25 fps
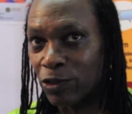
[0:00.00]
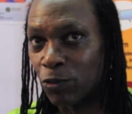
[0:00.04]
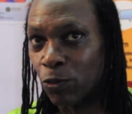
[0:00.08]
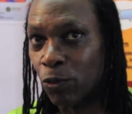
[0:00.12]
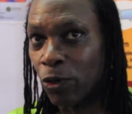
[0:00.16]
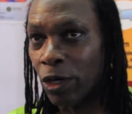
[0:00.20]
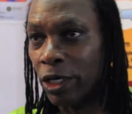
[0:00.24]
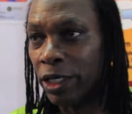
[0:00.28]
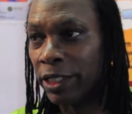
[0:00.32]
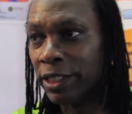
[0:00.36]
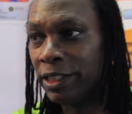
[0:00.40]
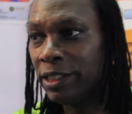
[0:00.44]

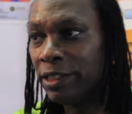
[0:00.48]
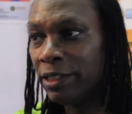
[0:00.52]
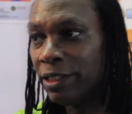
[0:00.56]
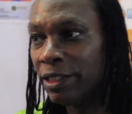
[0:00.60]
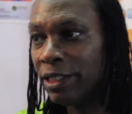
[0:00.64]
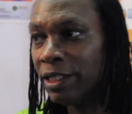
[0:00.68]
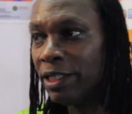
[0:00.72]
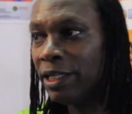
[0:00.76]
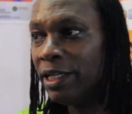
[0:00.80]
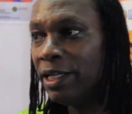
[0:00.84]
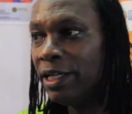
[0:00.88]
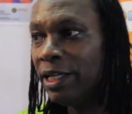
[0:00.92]
One
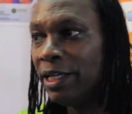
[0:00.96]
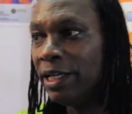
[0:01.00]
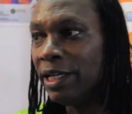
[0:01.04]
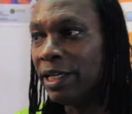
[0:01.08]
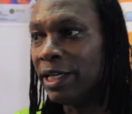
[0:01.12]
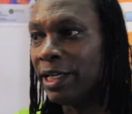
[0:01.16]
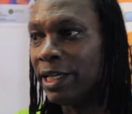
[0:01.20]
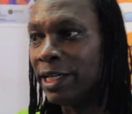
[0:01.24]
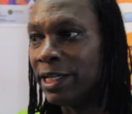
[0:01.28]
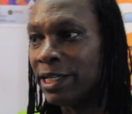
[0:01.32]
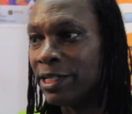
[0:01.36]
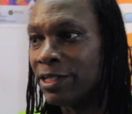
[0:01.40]

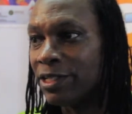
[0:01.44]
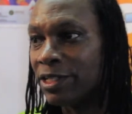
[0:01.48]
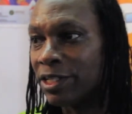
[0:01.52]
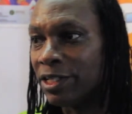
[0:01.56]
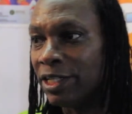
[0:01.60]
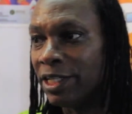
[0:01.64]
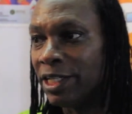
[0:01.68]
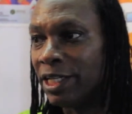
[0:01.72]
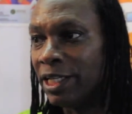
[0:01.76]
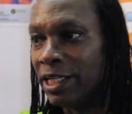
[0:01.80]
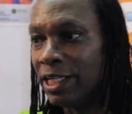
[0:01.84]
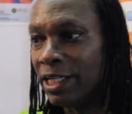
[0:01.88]
is
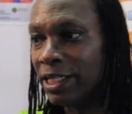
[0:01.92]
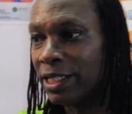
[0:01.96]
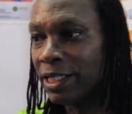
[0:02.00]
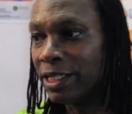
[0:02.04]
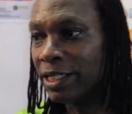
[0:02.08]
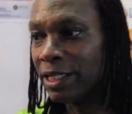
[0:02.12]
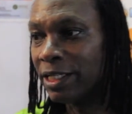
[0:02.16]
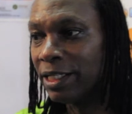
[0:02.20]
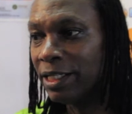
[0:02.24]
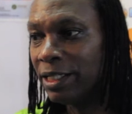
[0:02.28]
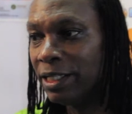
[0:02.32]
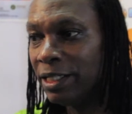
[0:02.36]

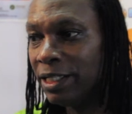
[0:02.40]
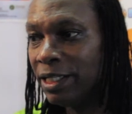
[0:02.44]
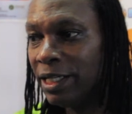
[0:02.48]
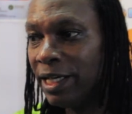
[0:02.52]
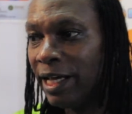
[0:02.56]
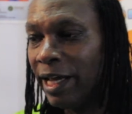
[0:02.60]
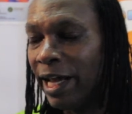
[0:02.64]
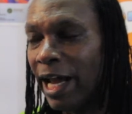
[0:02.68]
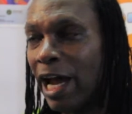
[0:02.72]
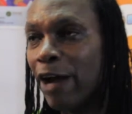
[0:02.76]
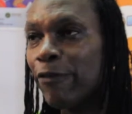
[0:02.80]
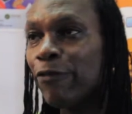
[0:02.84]

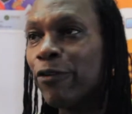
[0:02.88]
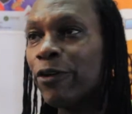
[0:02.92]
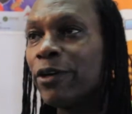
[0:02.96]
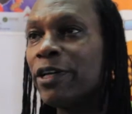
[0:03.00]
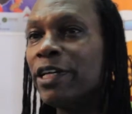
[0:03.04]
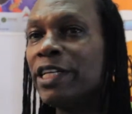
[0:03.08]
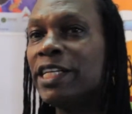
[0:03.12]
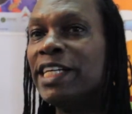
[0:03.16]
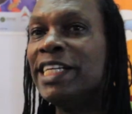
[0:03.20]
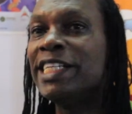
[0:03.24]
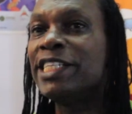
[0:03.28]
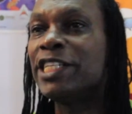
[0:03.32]
Africa
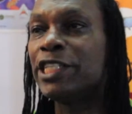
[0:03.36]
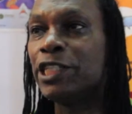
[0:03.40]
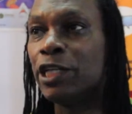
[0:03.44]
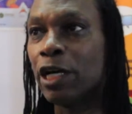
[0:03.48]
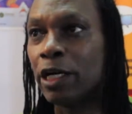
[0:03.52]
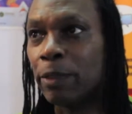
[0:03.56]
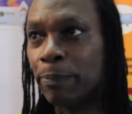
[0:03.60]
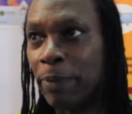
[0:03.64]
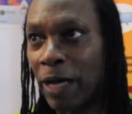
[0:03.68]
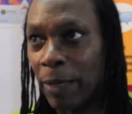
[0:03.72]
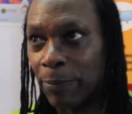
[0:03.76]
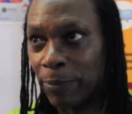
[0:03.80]
is a
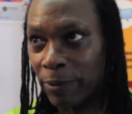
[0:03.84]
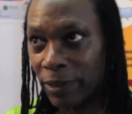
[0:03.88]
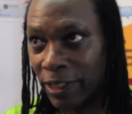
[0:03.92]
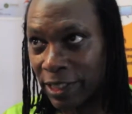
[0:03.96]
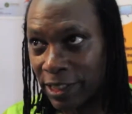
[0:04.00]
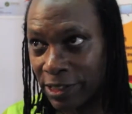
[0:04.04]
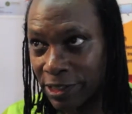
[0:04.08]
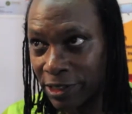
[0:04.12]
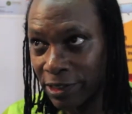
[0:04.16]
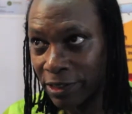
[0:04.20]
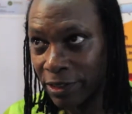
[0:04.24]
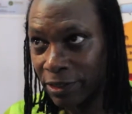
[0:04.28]
young
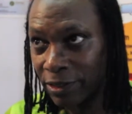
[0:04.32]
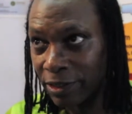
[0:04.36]
population.